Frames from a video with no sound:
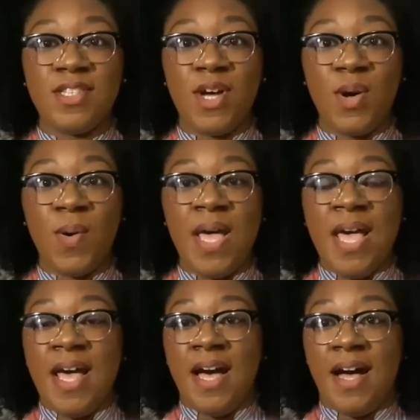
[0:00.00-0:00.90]
So
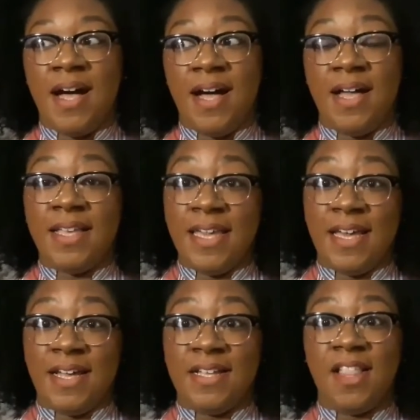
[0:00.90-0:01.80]

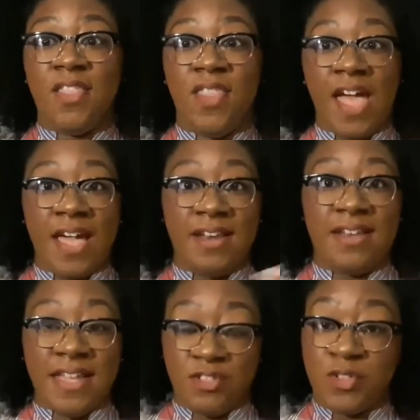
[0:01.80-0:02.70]
yeah,
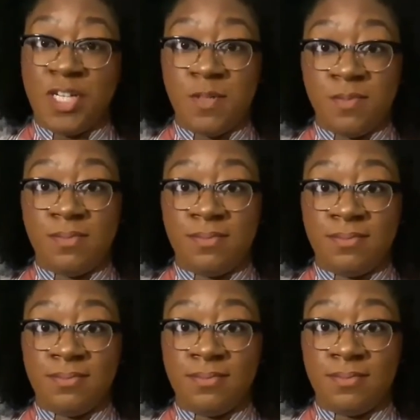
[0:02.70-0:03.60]
that green
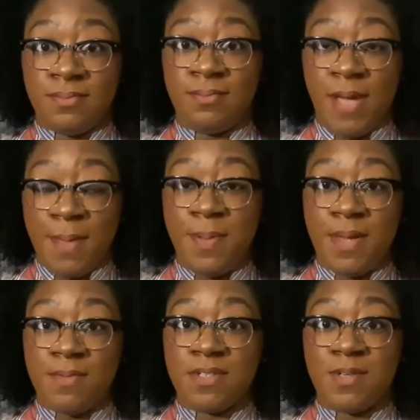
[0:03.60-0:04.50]

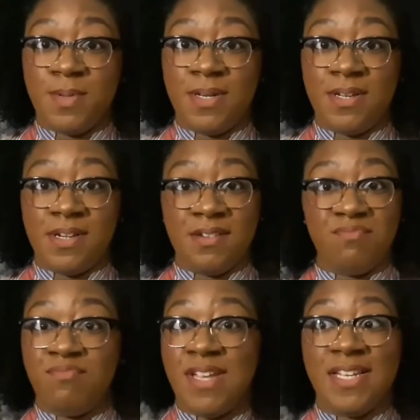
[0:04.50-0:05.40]
piping I was gonna put in
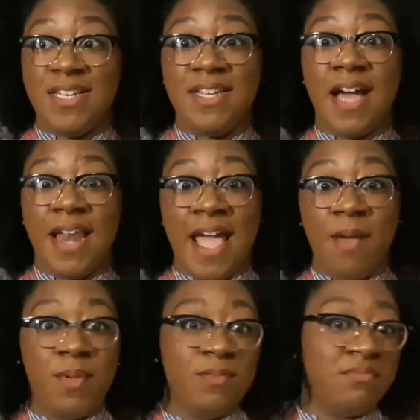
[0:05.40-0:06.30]
there did not
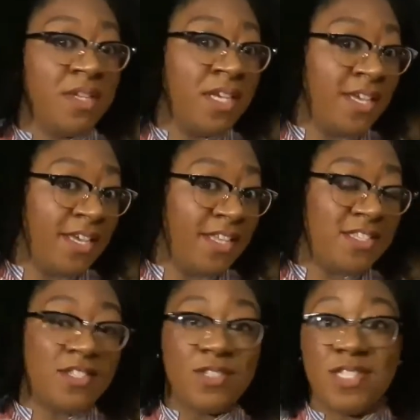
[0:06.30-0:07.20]
happen.
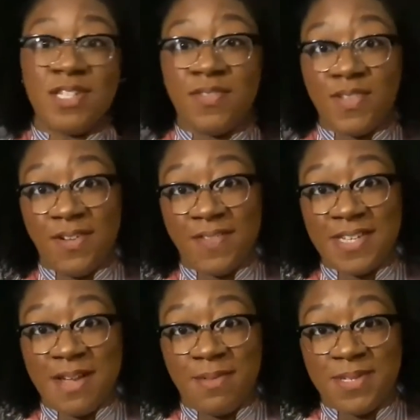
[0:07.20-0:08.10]
It's still sitting over there on the
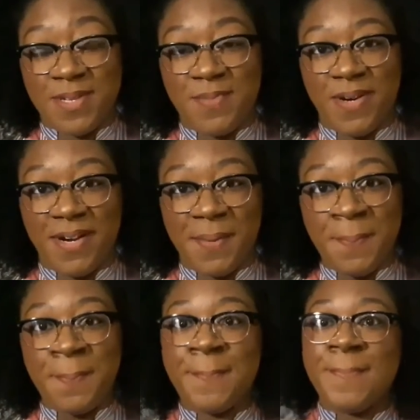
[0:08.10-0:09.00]
table
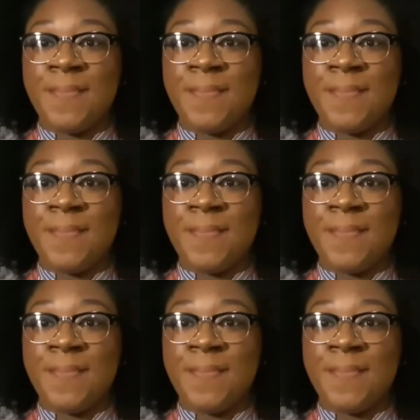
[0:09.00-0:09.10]
somewhere.